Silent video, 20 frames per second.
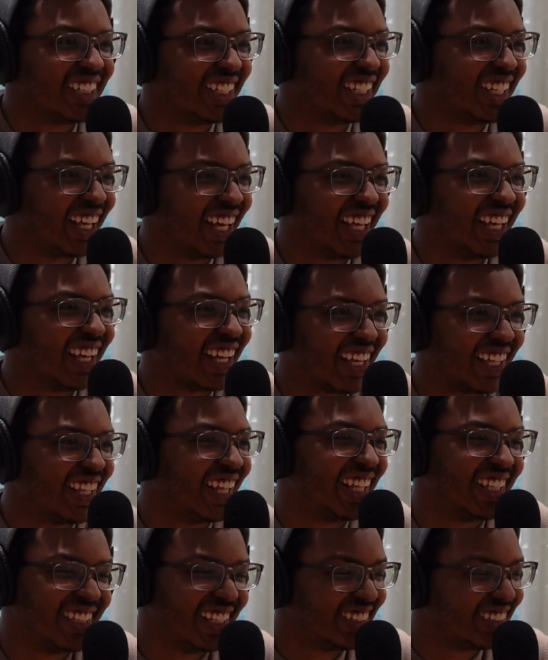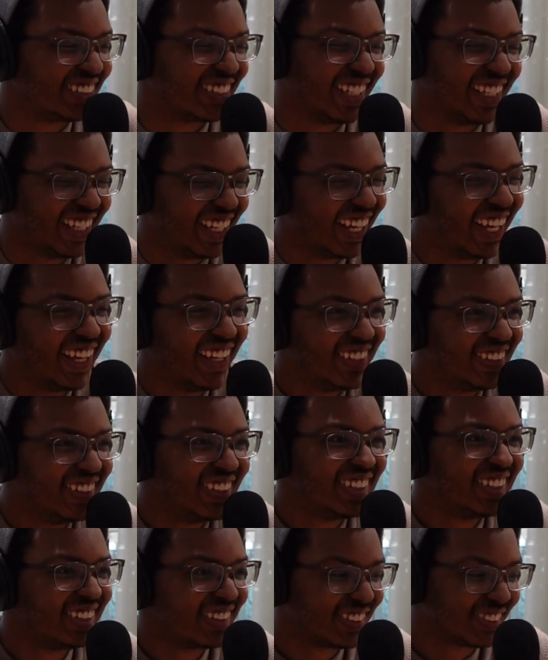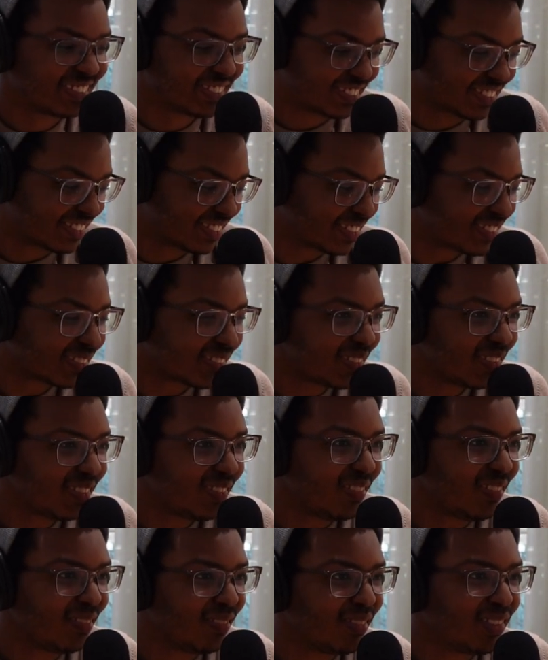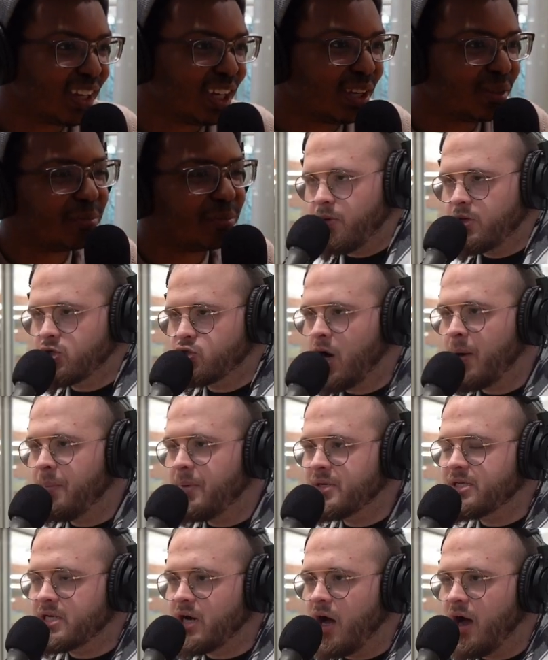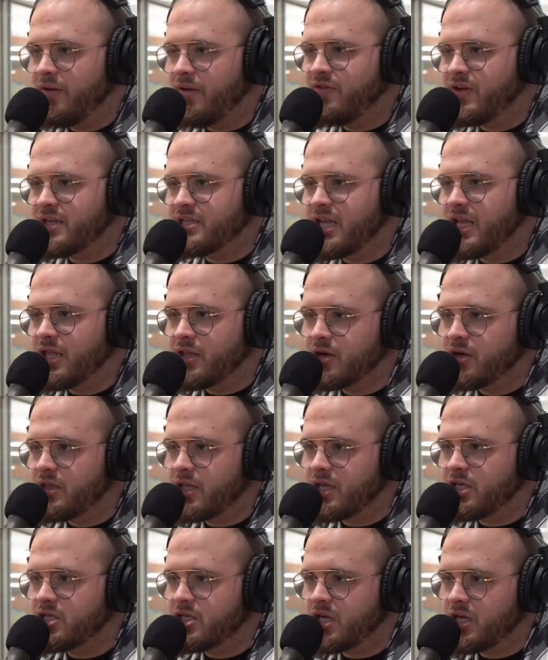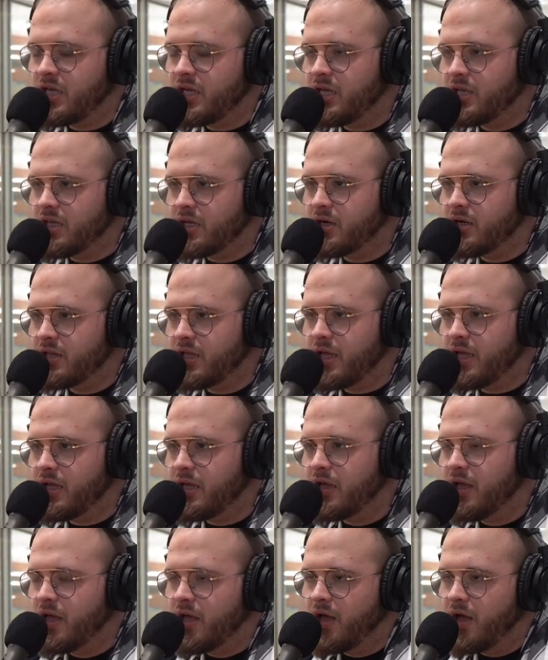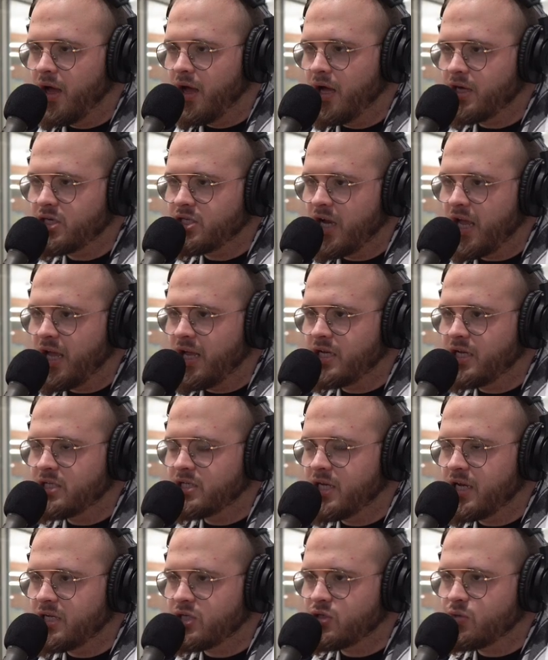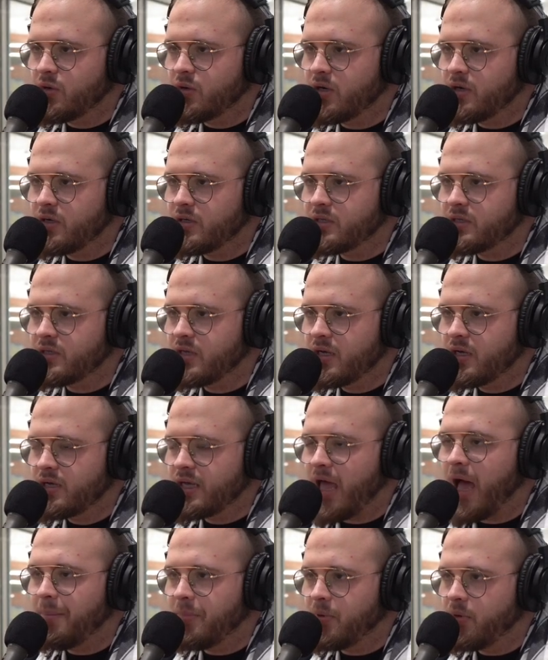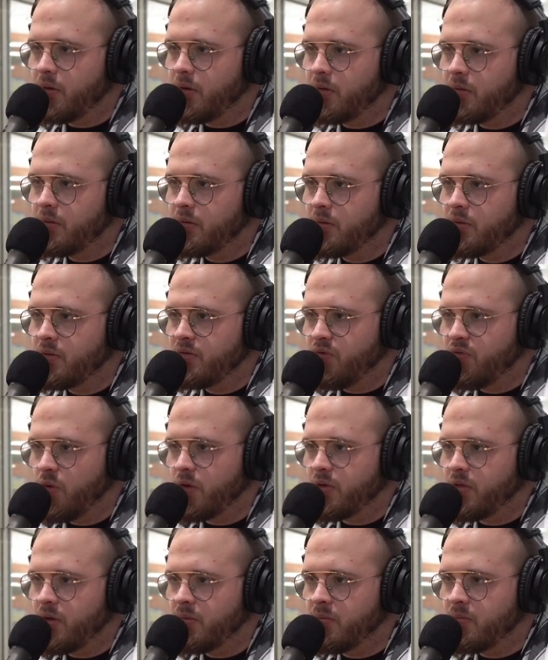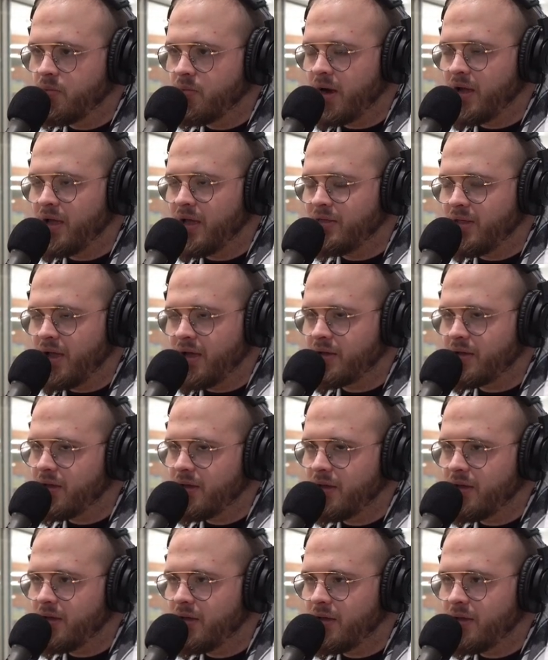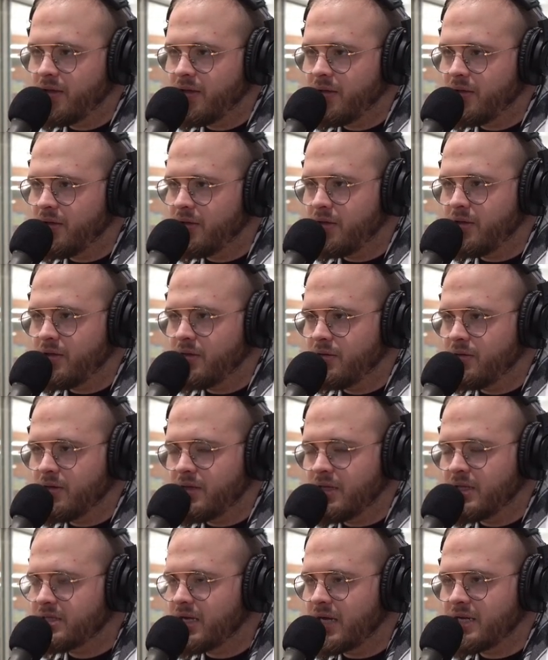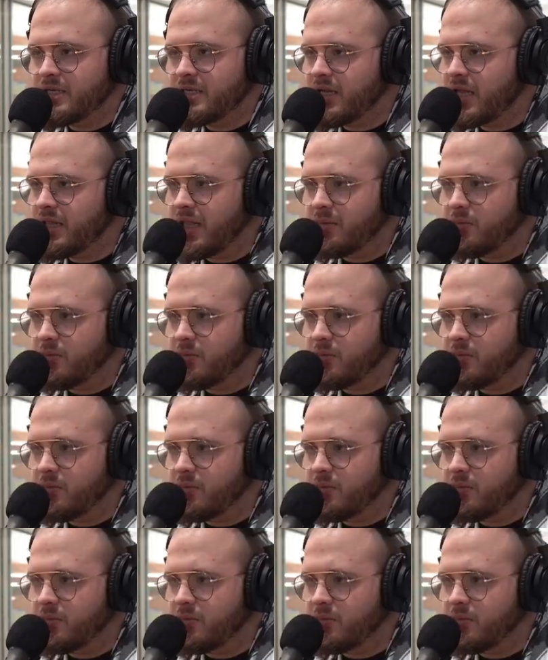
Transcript: could possibly do. Like I think people need to like jog their memory. because when Trump was in office, he literally changed Israel's capital for them, right? And like this guy does not